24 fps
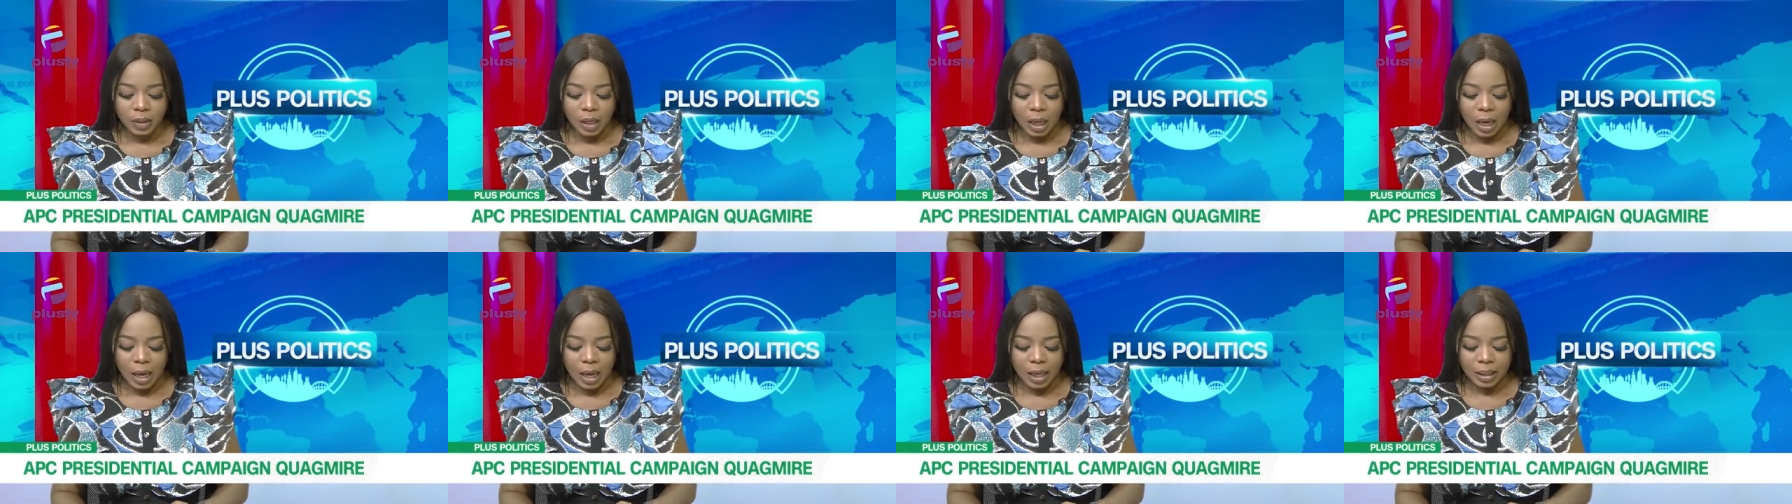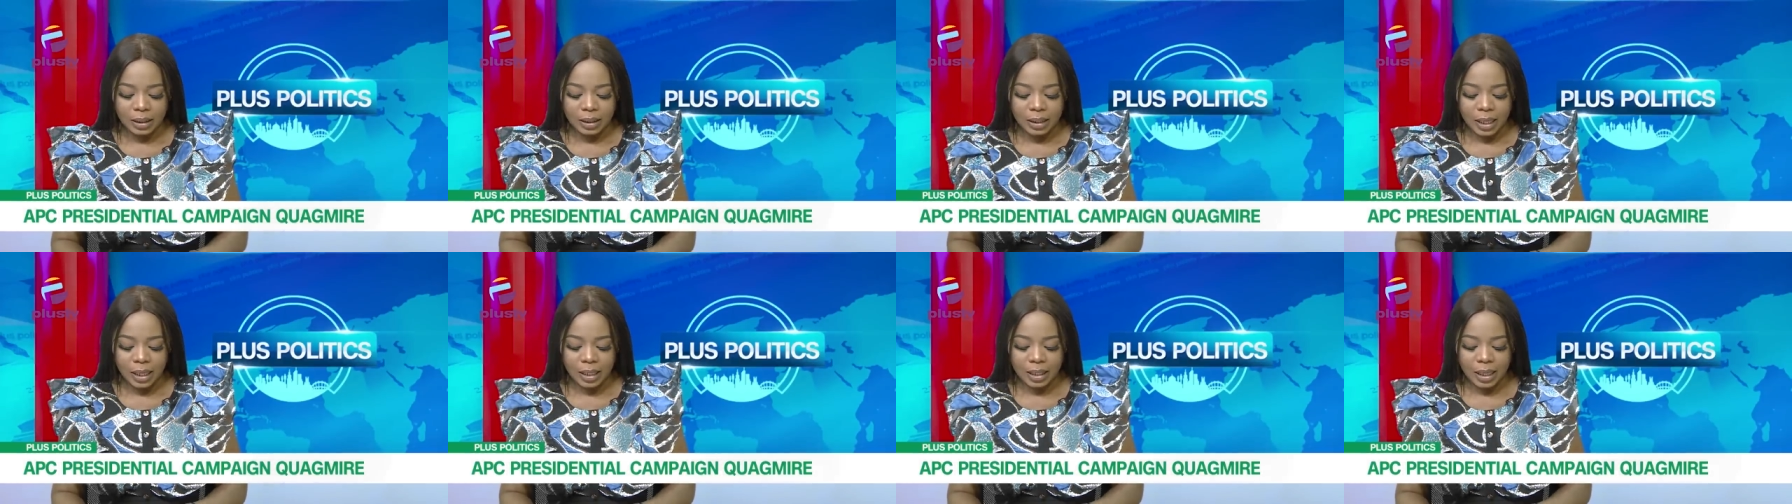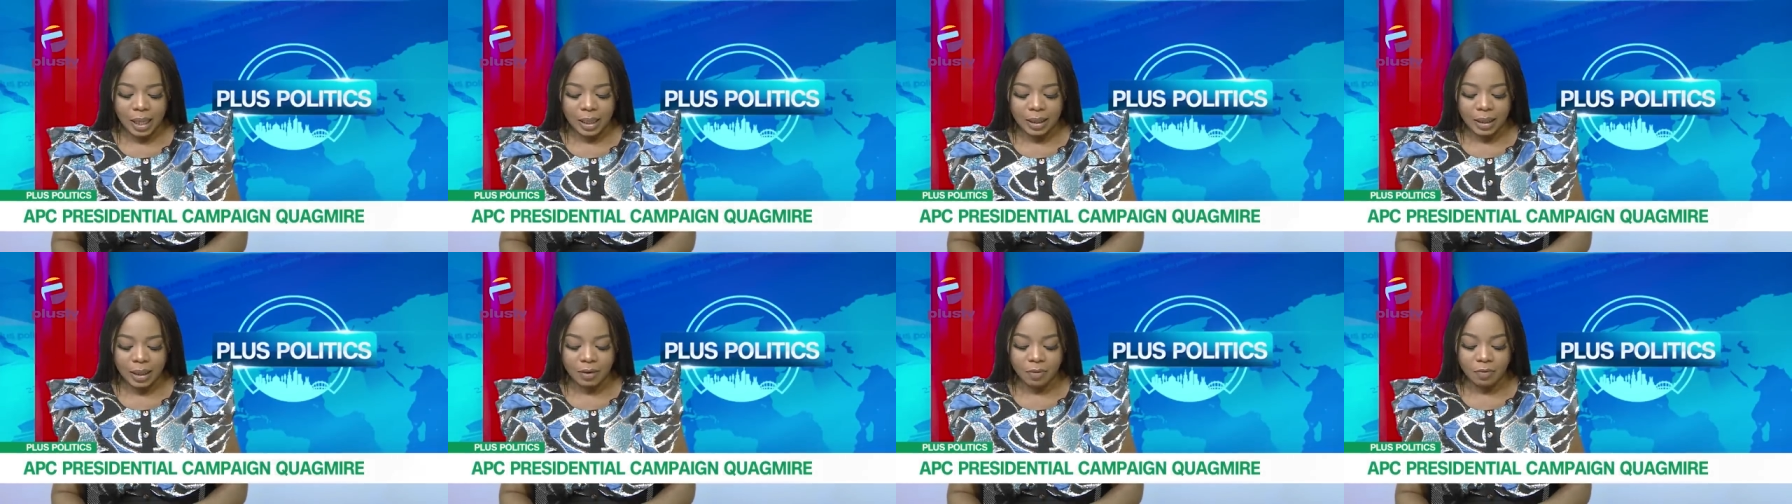uh, saying
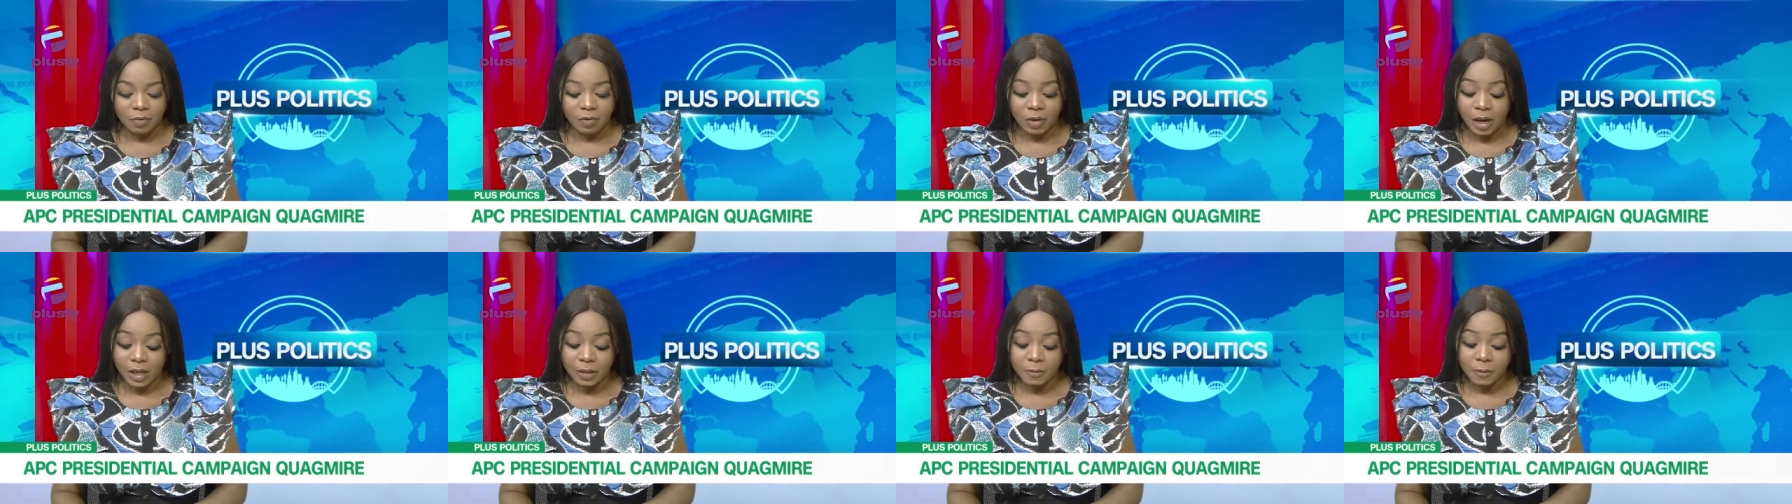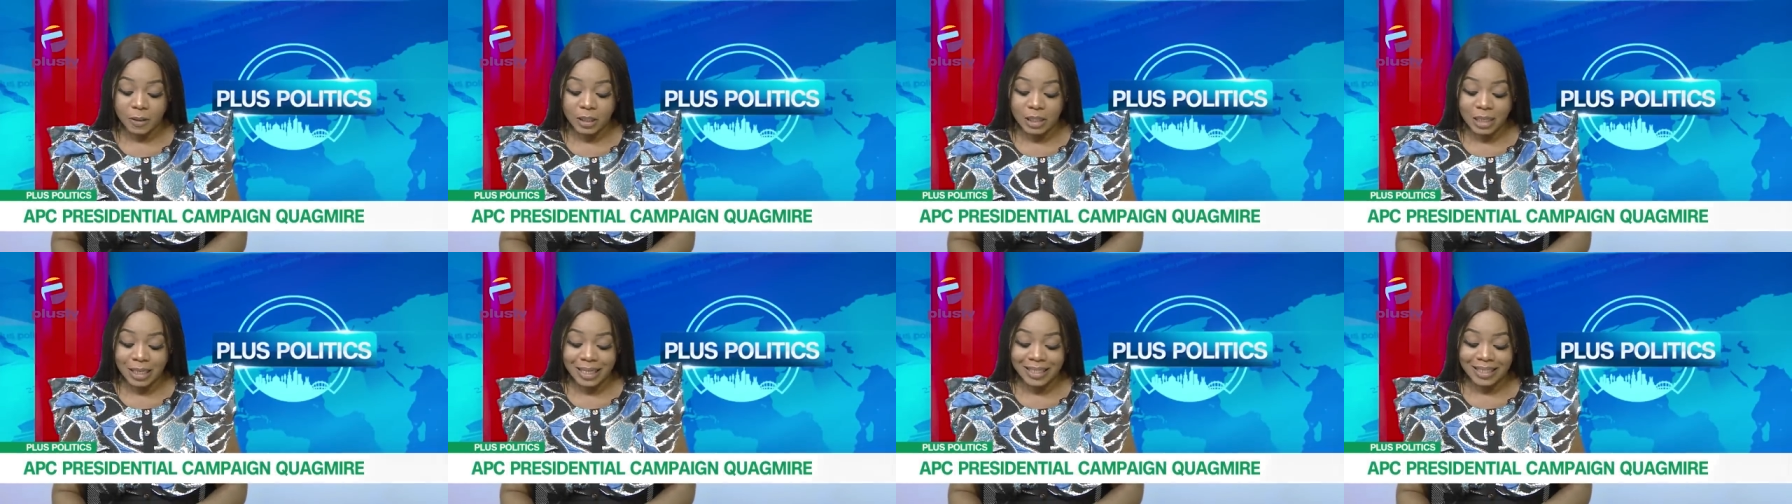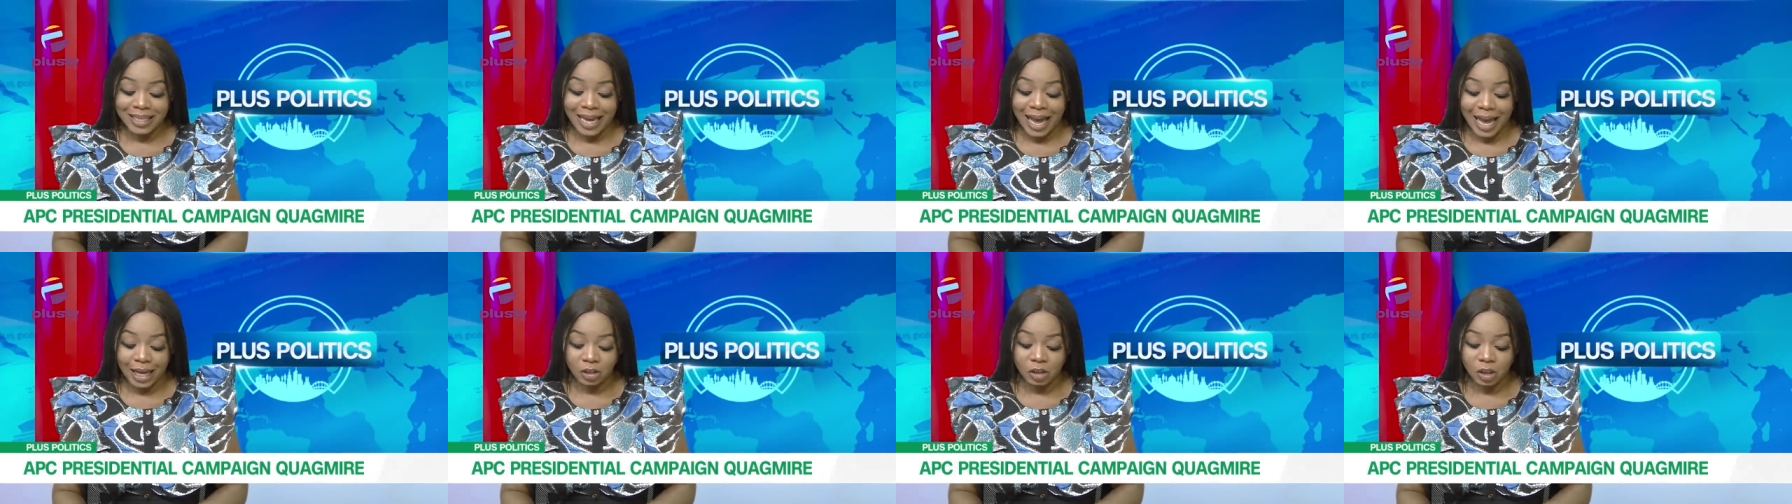that the vice president
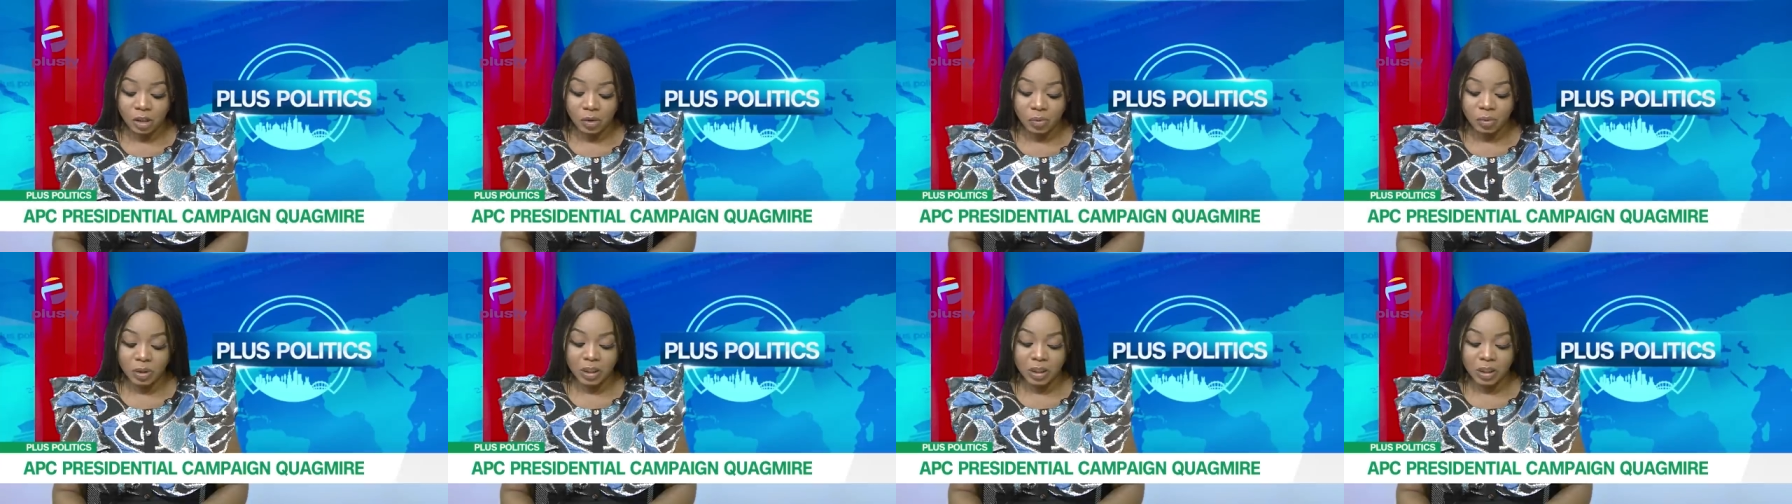actually